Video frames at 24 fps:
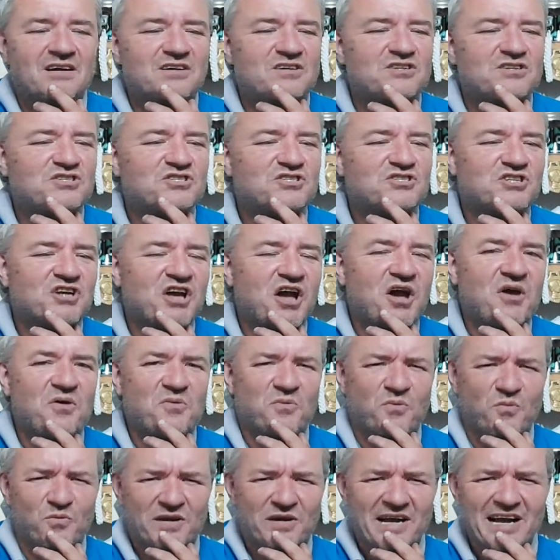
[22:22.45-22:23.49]
So,
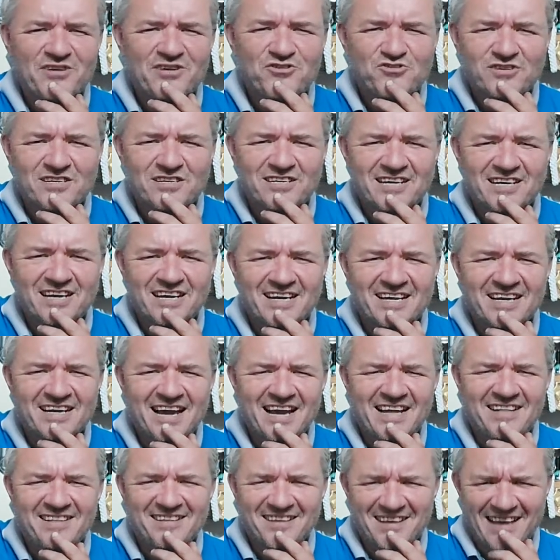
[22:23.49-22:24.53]
would I drink it
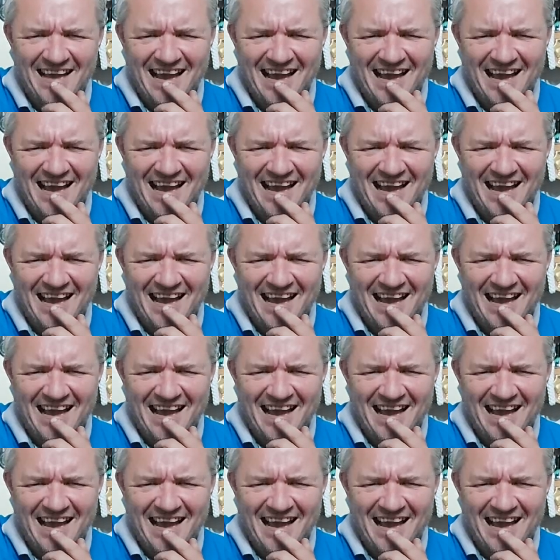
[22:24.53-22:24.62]
again?